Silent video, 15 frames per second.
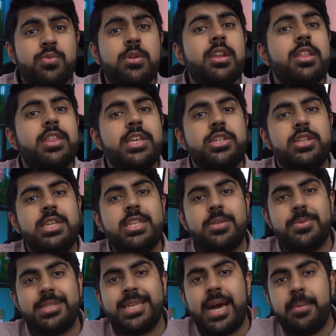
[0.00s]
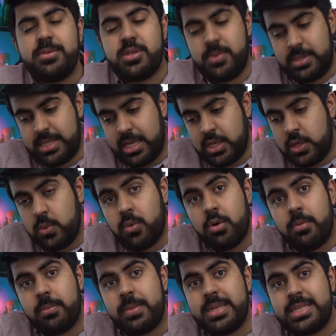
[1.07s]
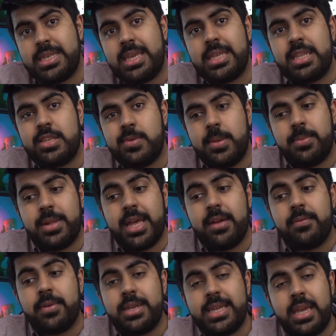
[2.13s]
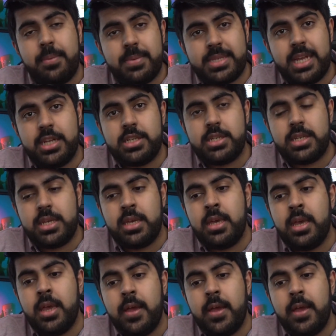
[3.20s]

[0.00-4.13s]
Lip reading: one of the things you need to adapt to, is that you won't be seeing these people every day potentially,